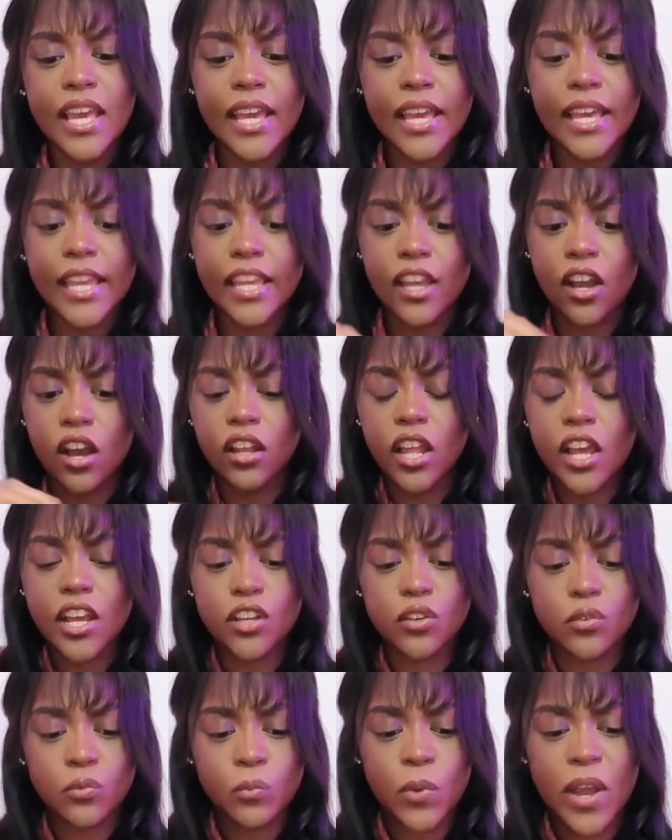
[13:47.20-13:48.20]
here,
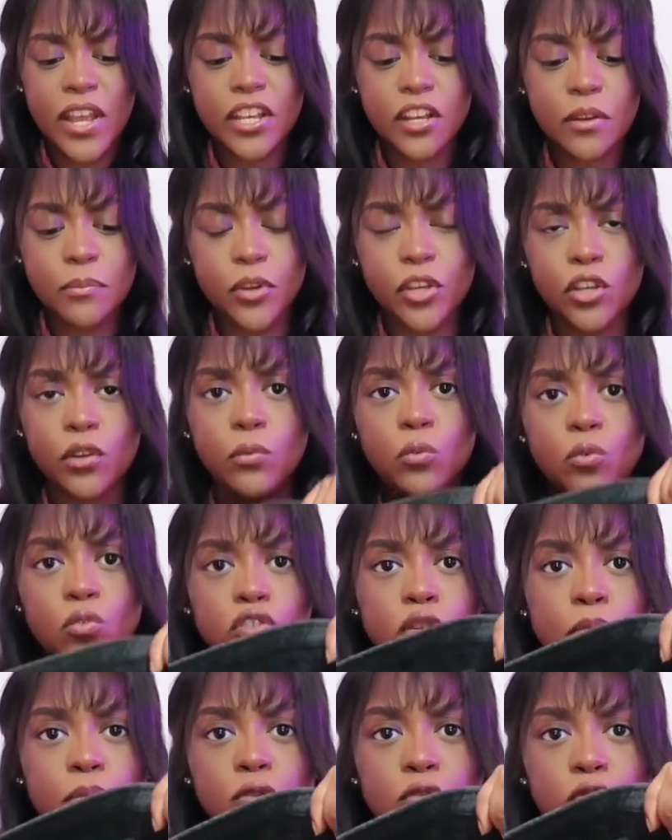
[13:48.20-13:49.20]
like where you can put your
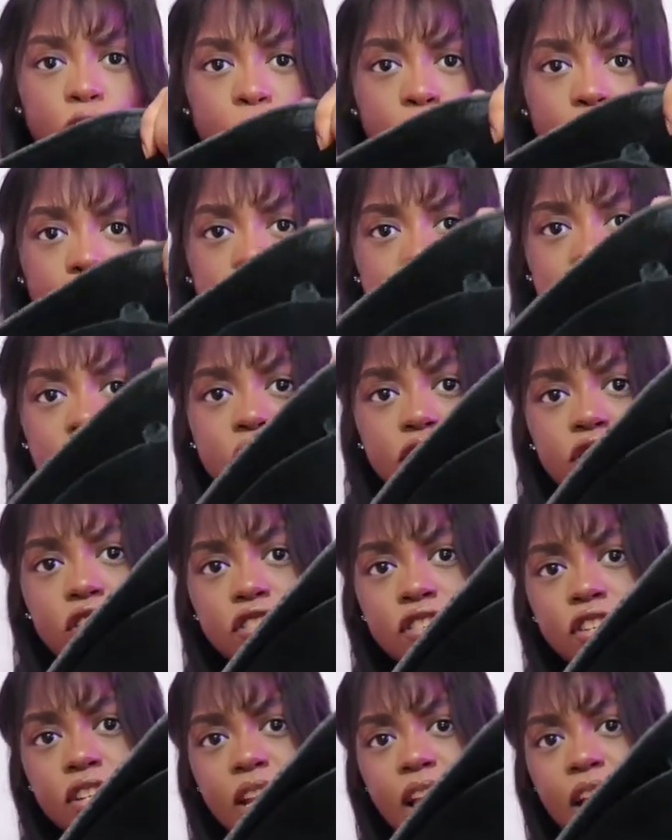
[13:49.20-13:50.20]
water bottle, because it
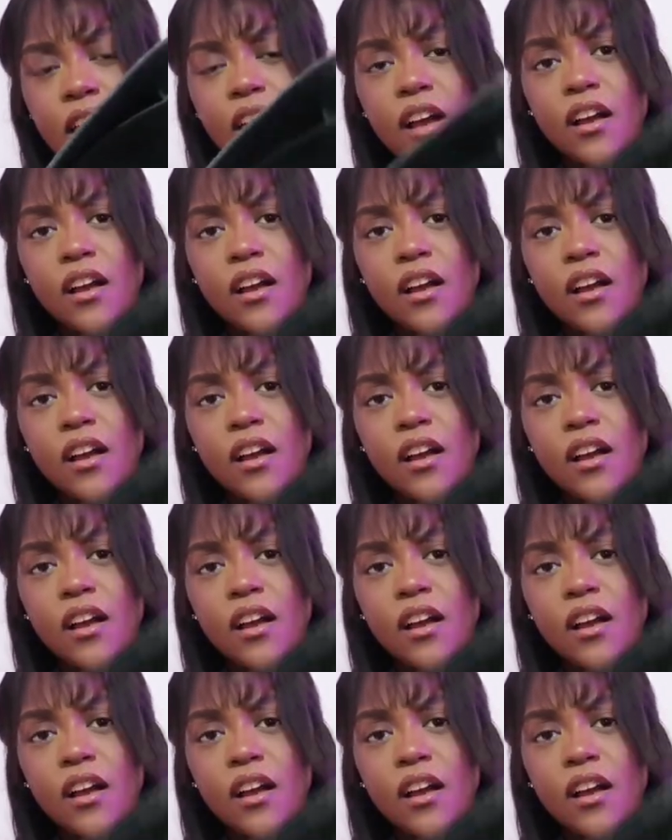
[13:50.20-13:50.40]
doesn't